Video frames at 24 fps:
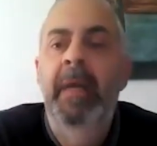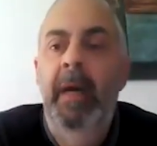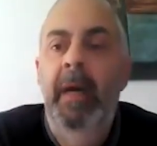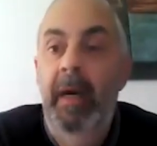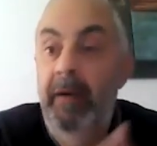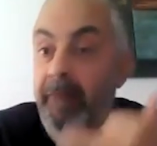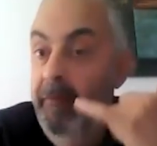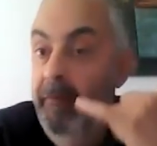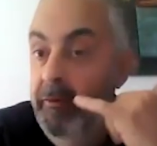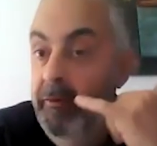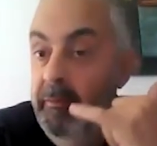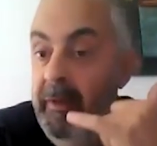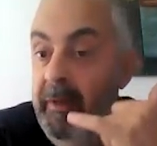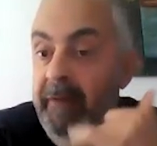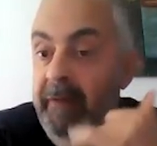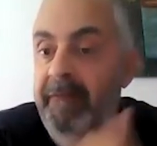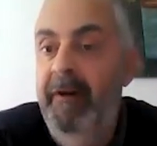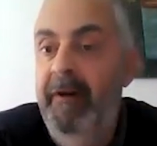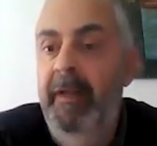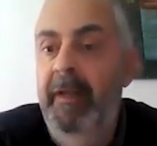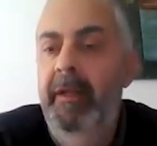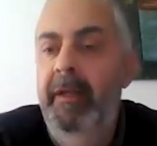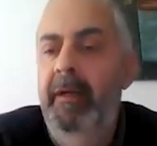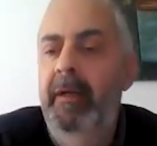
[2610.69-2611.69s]
I found my
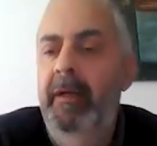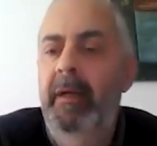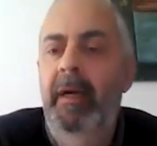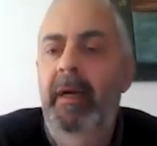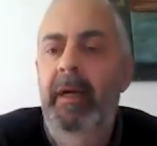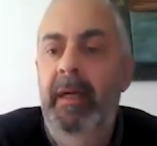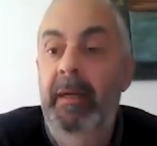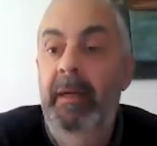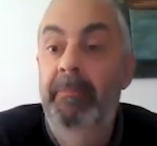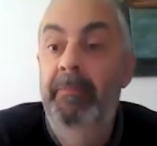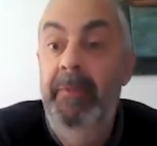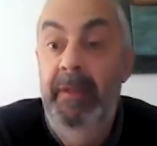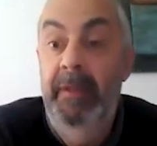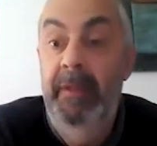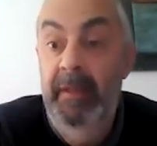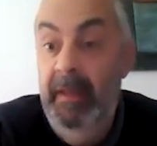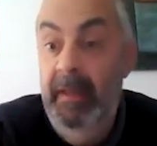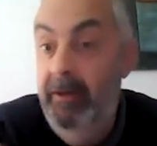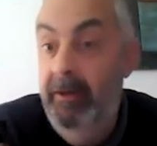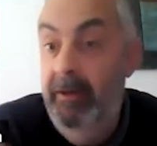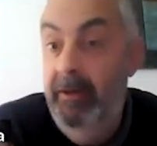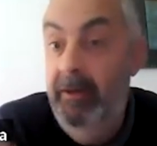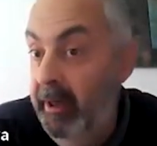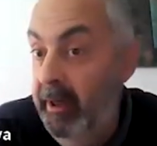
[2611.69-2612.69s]
father. I am in
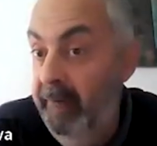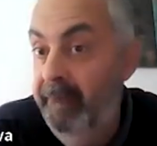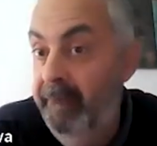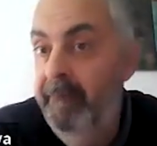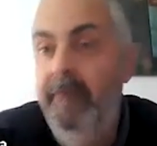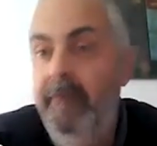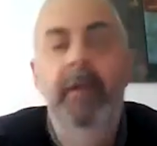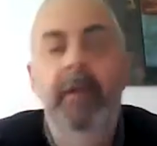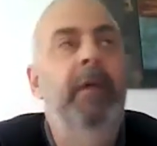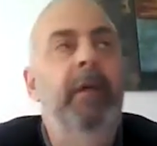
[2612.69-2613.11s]
the grave